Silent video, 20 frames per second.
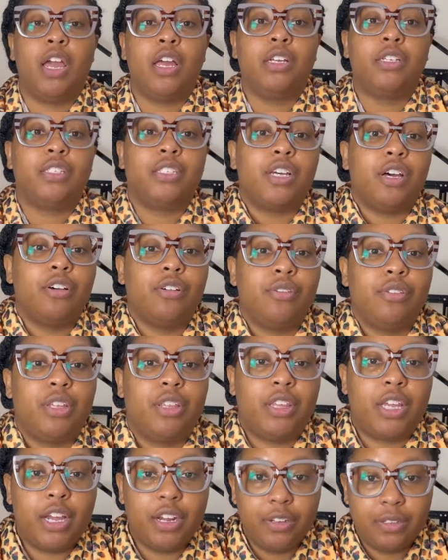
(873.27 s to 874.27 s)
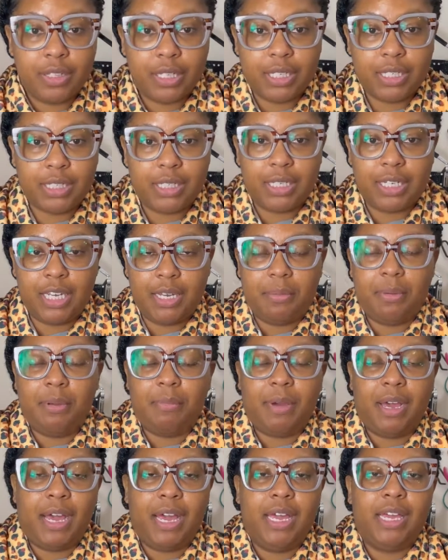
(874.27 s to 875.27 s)
So the third thing to keep in
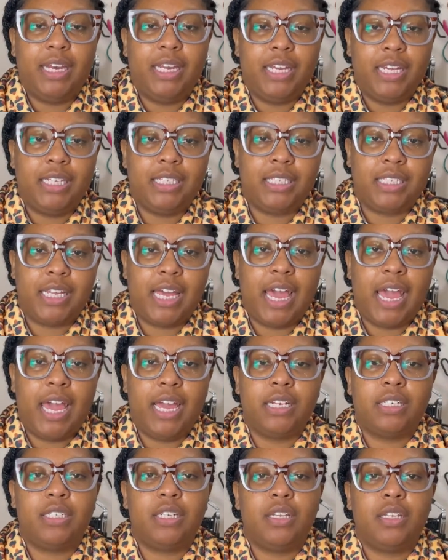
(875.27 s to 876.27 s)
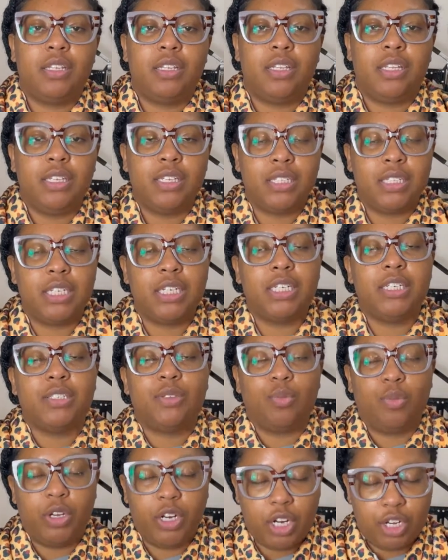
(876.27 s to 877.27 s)
mind is that this is
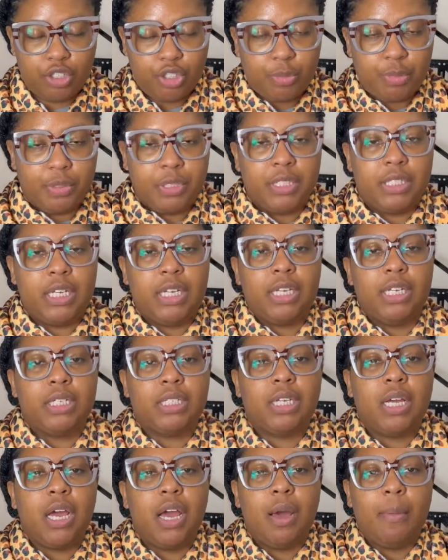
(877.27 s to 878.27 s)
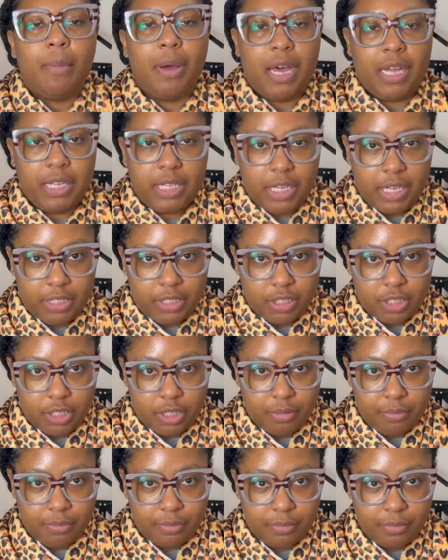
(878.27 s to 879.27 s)
100% polyester,
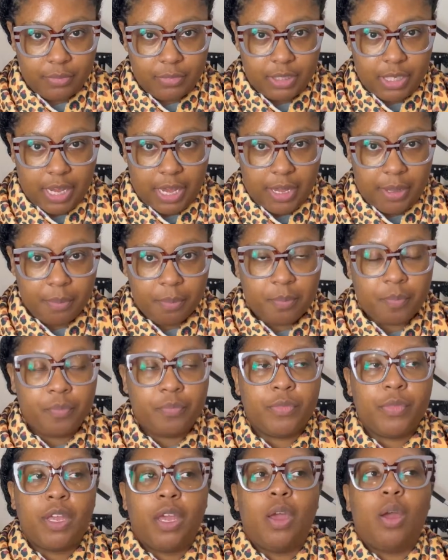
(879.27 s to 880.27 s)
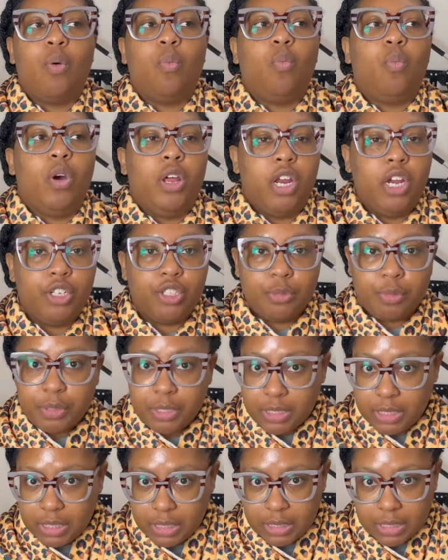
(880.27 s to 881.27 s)
okay?
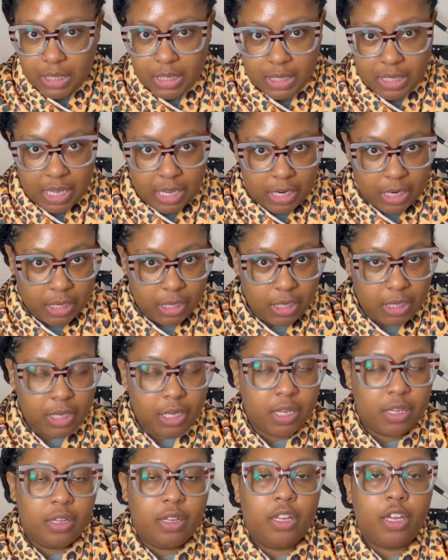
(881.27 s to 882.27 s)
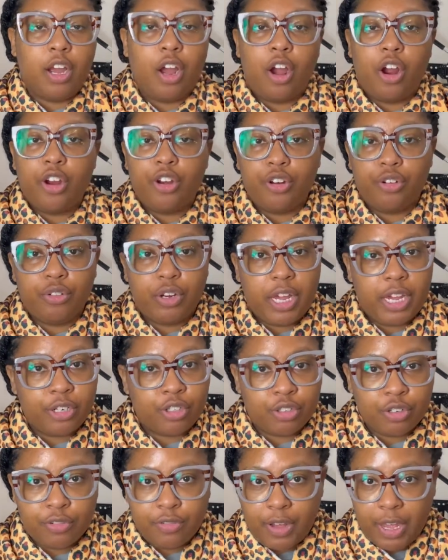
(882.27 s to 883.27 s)
100% synthetic. There are no
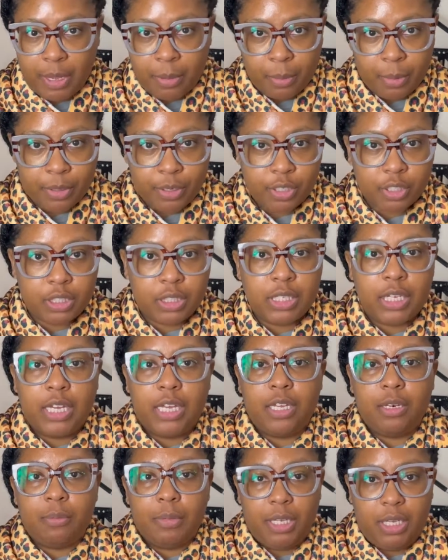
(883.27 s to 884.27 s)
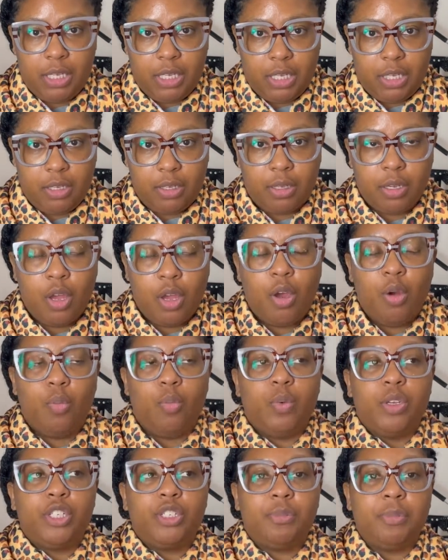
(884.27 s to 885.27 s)
natural fibers in Minky,
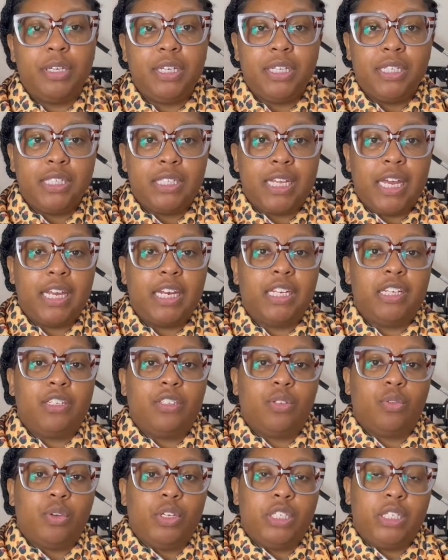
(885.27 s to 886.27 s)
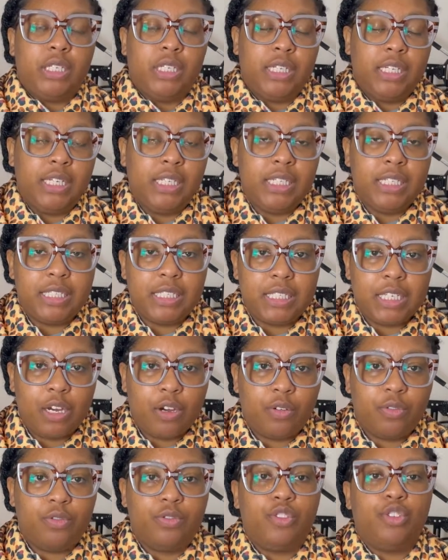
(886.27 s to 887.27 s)
which means that it is going to lend
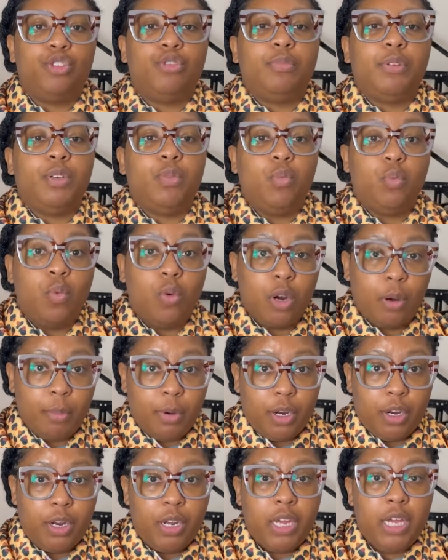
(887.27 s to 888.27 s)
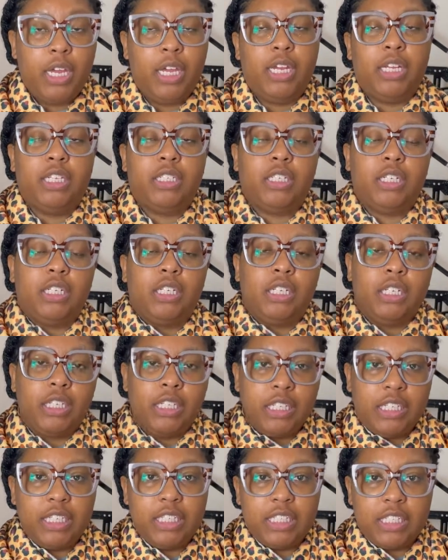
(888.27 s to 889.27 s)
itself to be warmer. It is going to
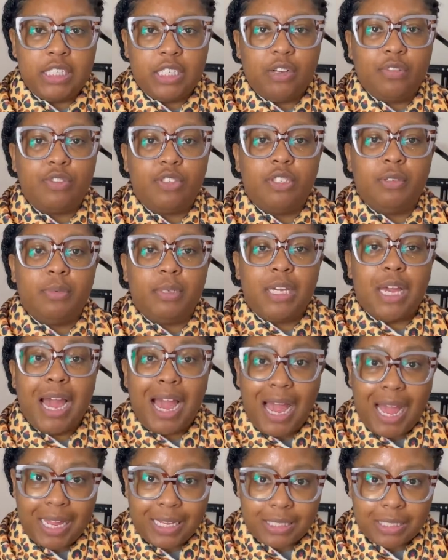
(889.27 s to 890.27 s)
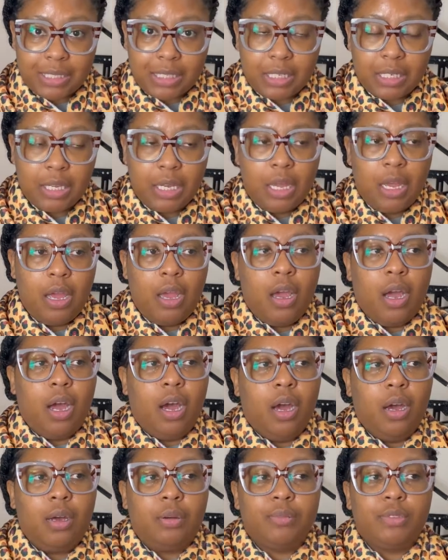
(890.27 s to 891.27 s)
lend itself to be hot.
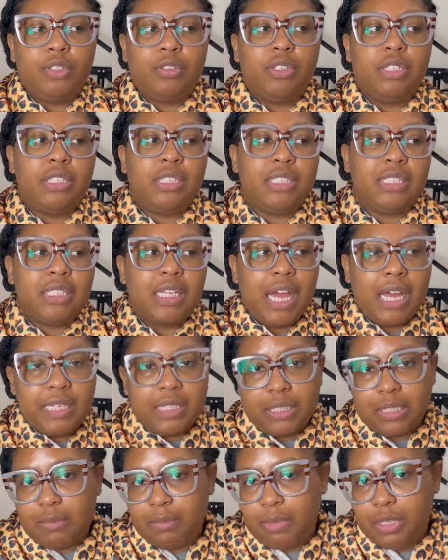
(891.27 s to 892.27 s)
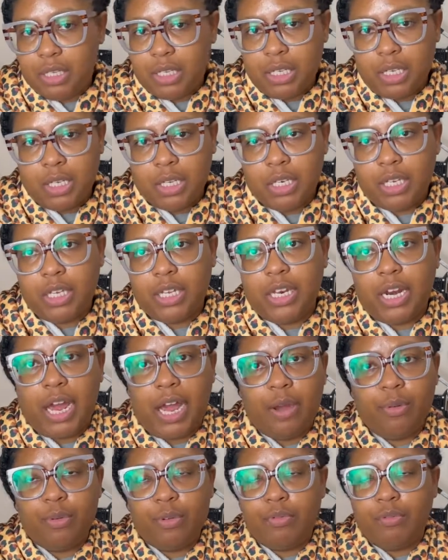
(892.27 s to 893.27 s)
So this is not something that
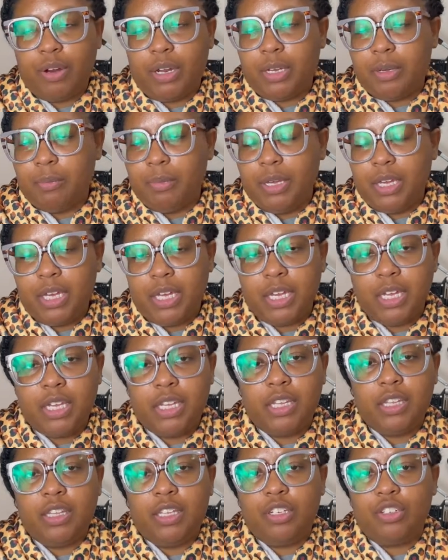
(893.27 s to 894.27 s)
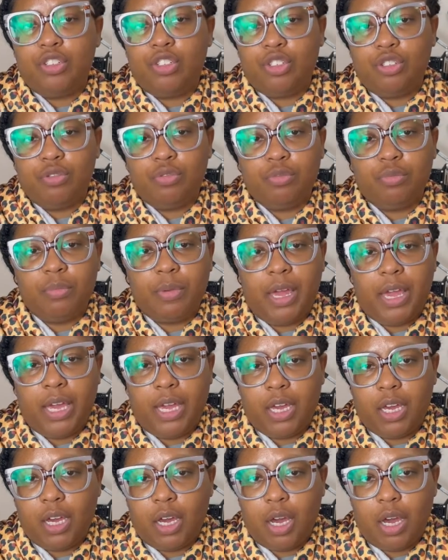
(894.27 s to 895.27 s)
I would recommend that you
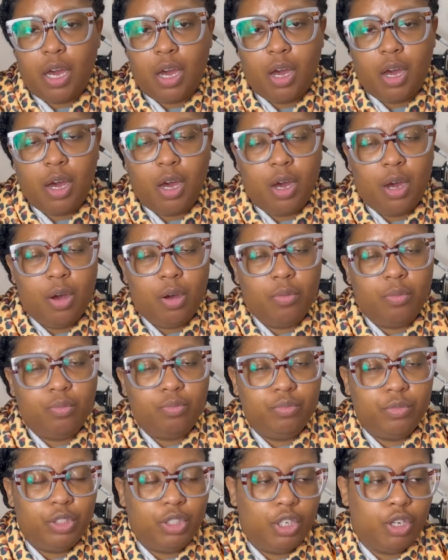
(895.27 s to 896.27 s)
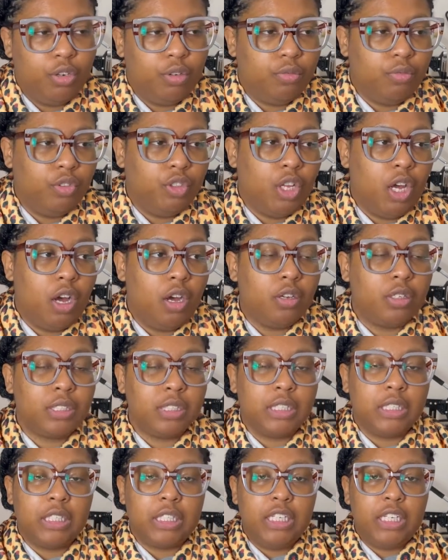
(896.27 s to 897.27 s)
make a, you know, long
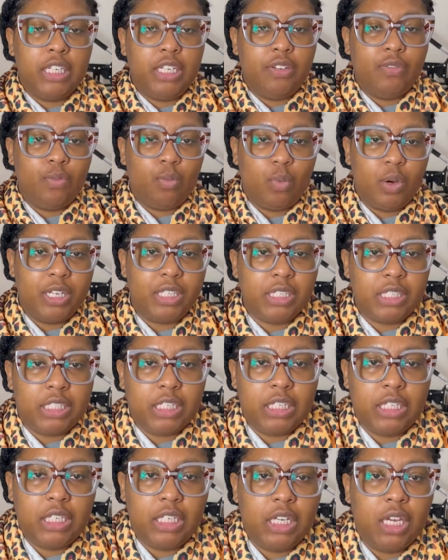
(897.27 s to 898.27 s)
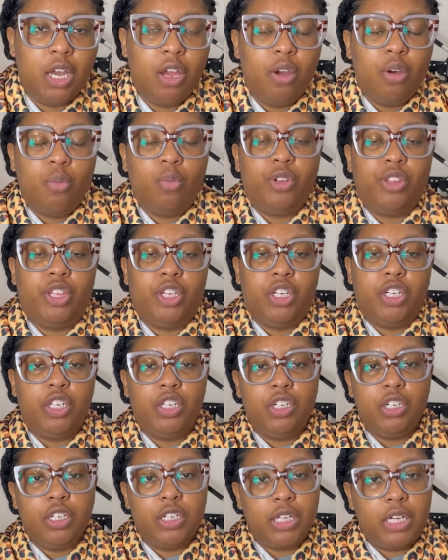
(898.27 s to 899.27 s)
sleeve onesie with the
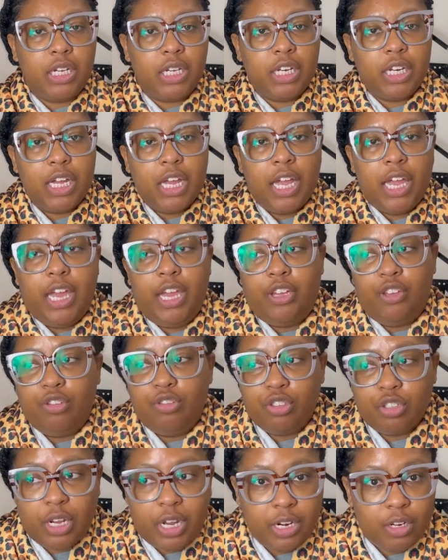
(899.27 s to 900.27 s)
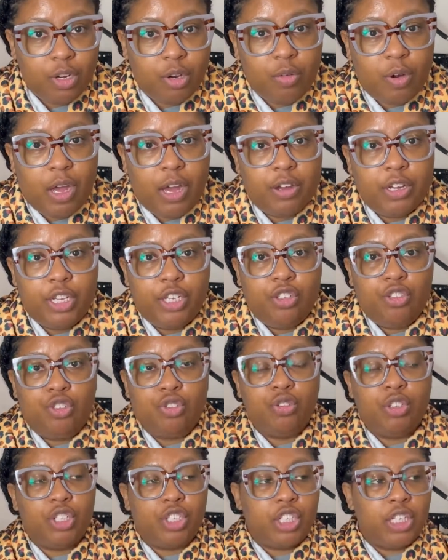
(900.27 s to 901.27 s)
hood and you try to go out in Georgia